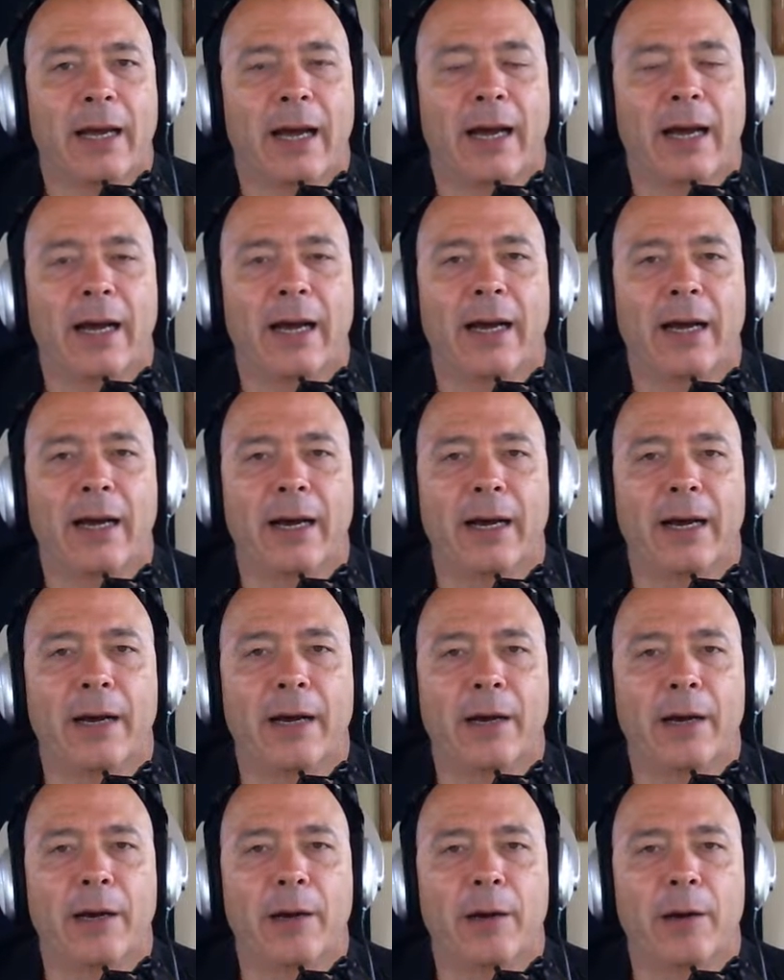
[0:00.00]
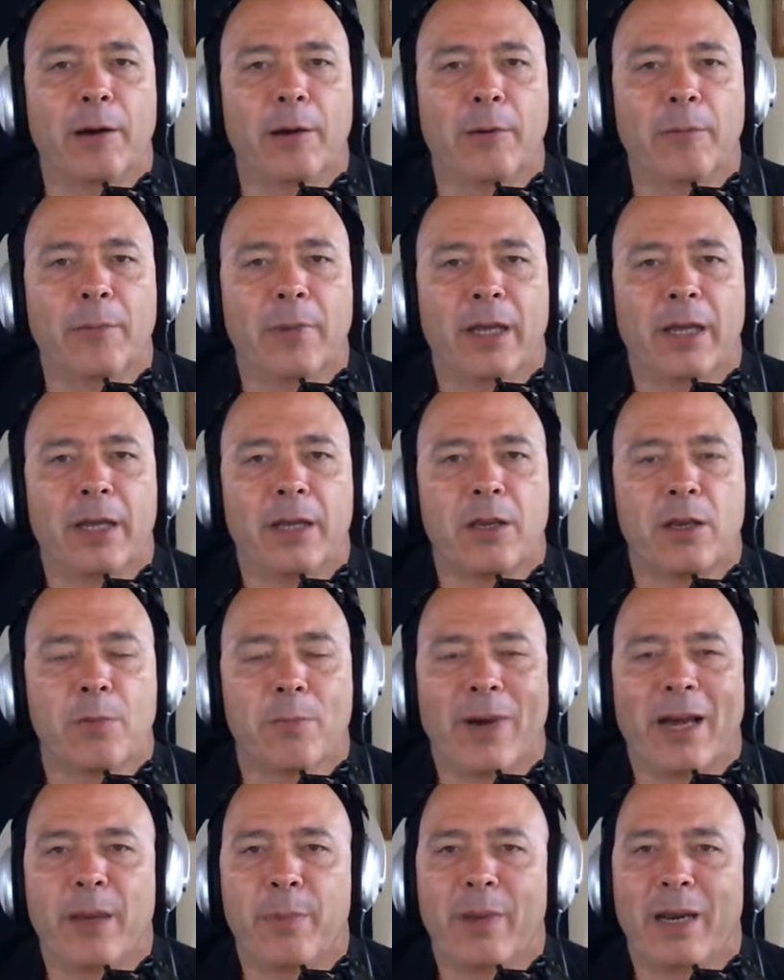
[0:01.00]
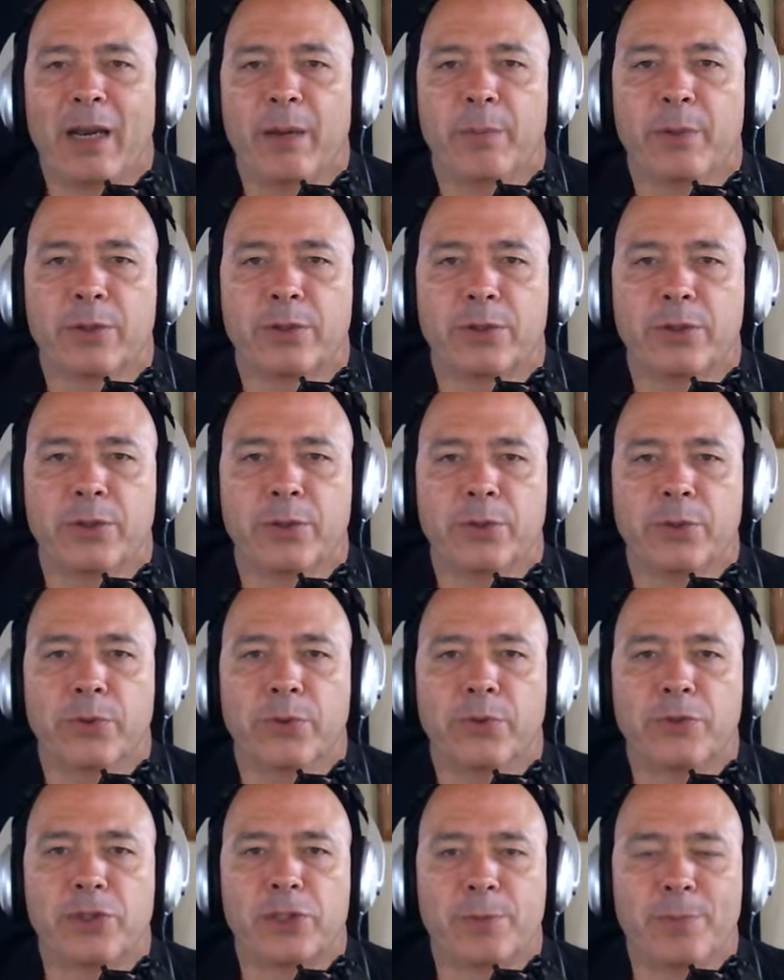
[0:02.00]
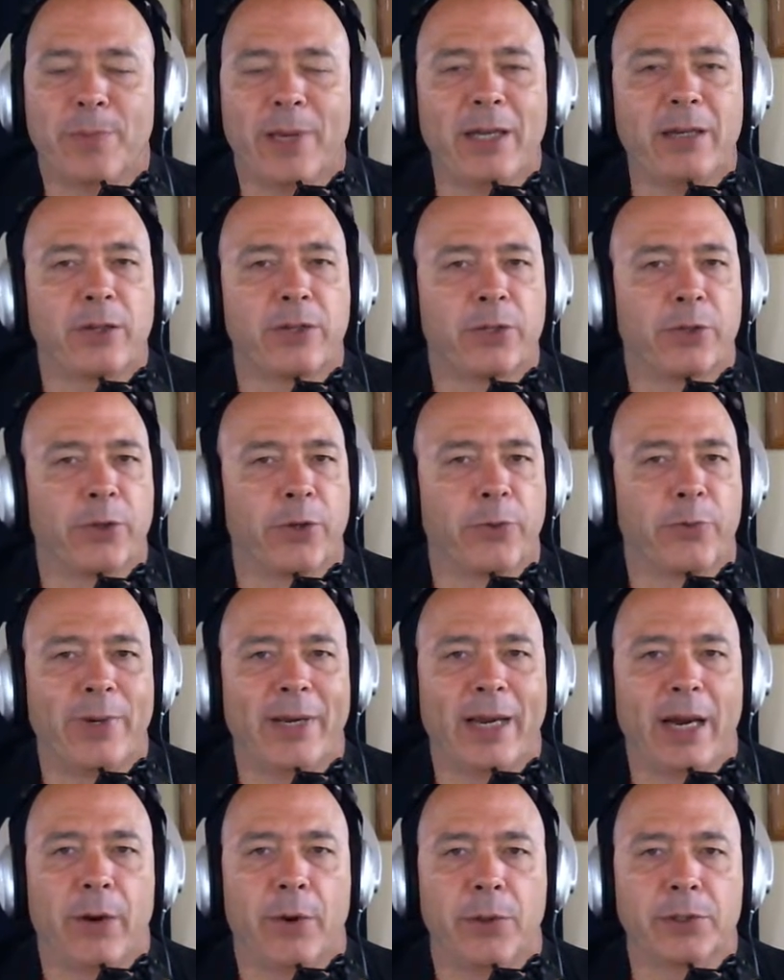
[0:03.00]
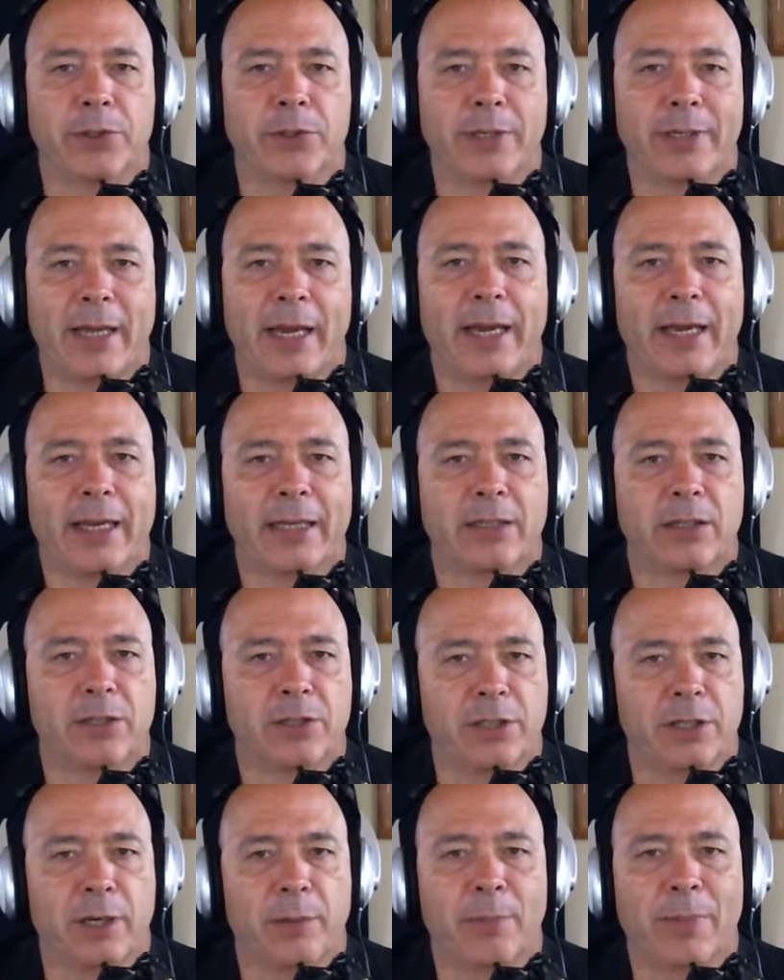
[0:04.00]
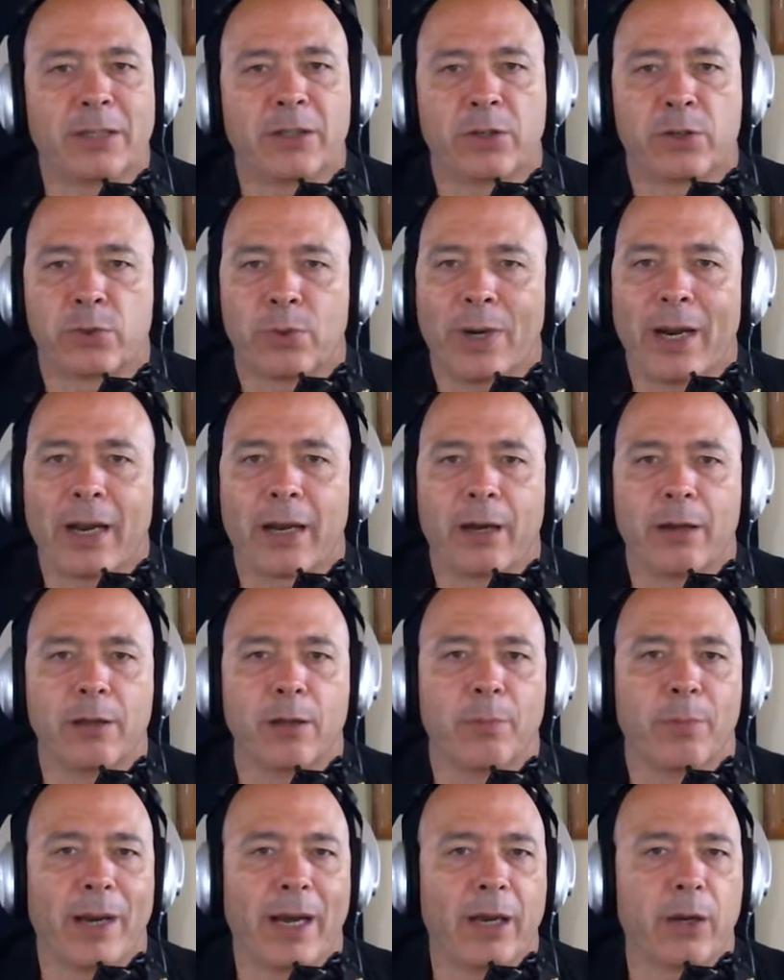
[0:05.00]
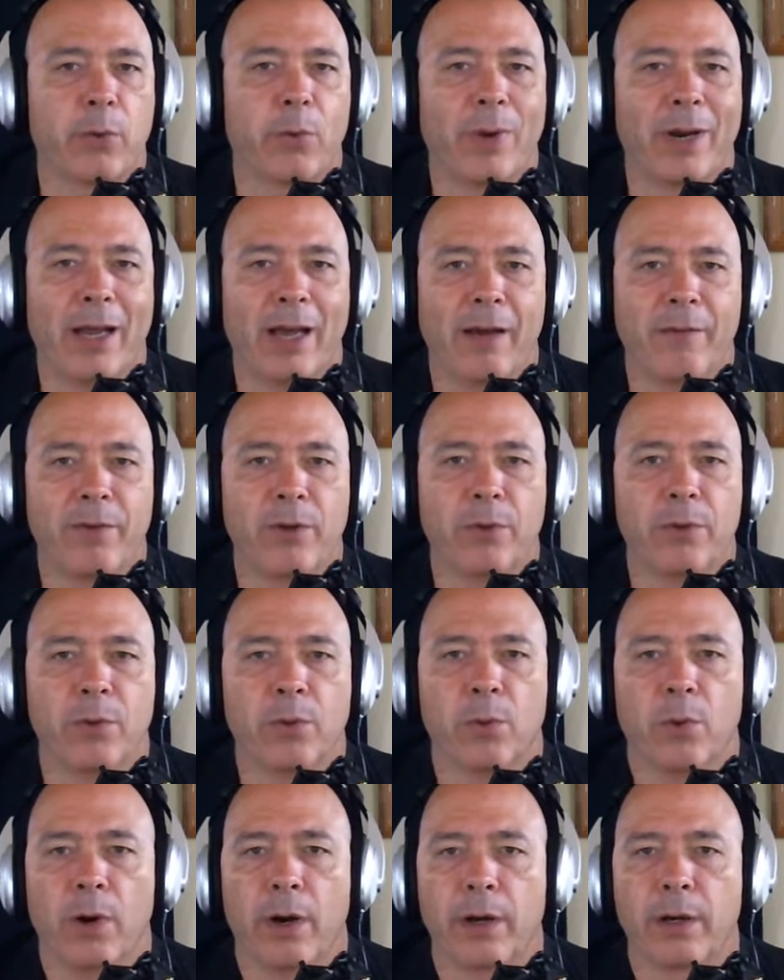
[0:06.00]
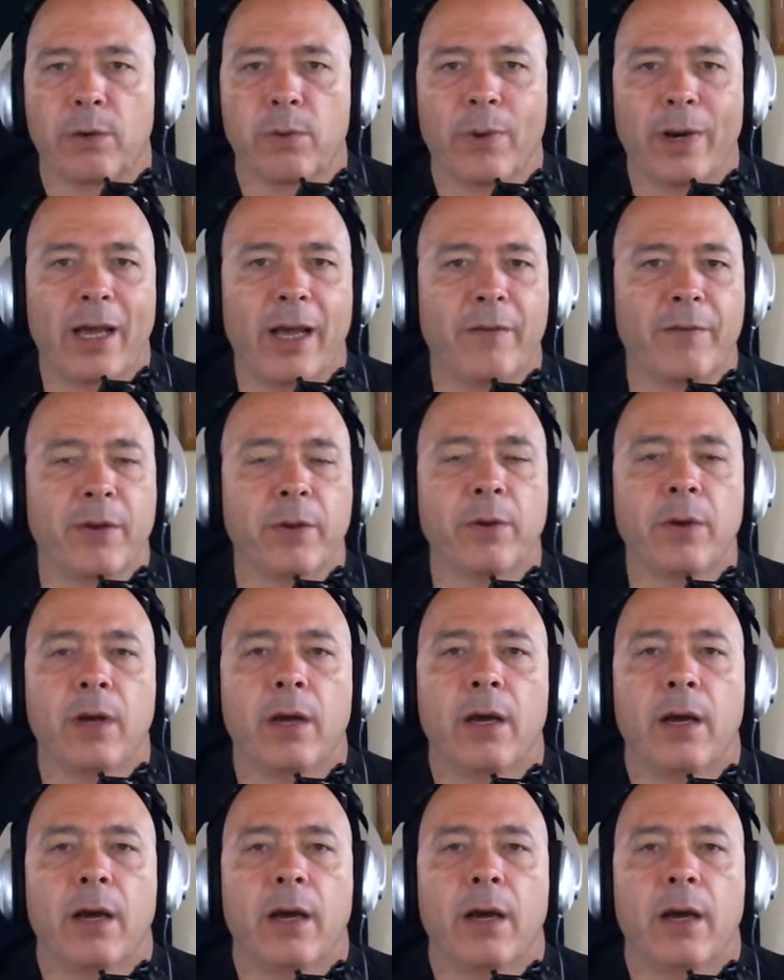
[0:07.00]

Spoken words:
You might have been able to spend 2 or 3 hours a day at the gym, at the track, on the bike, what have you, in the water, what have you.